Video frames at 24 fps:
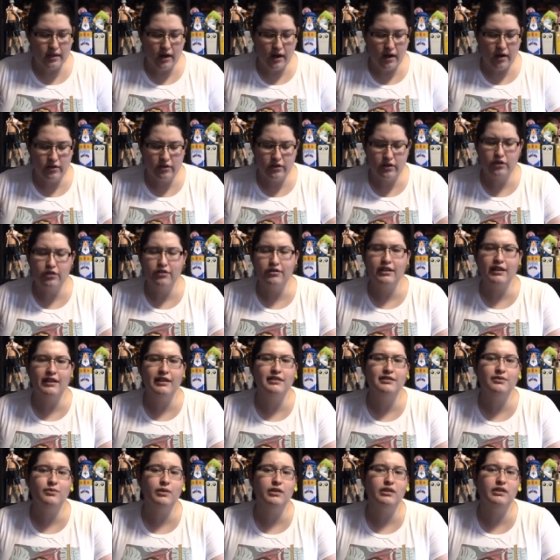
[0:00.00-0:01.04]
Or do you think
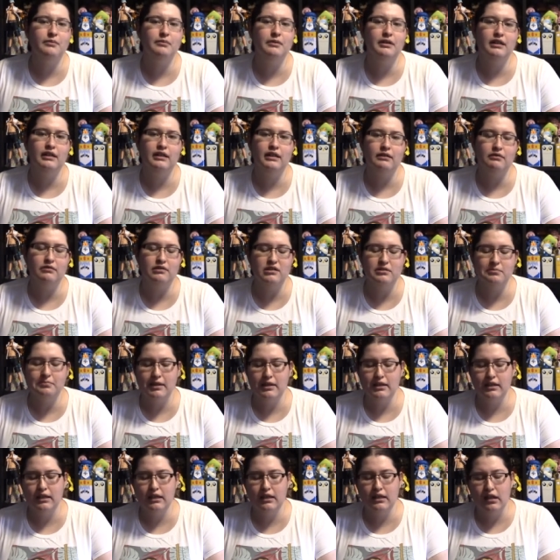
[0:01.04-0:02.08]
it's worth the money that we're
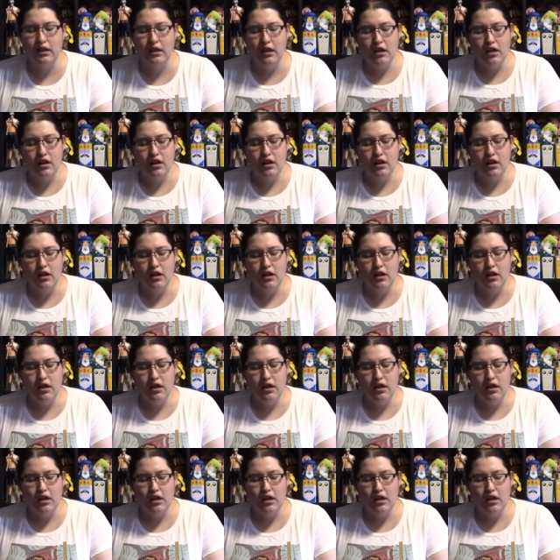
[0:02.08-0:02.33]
spending?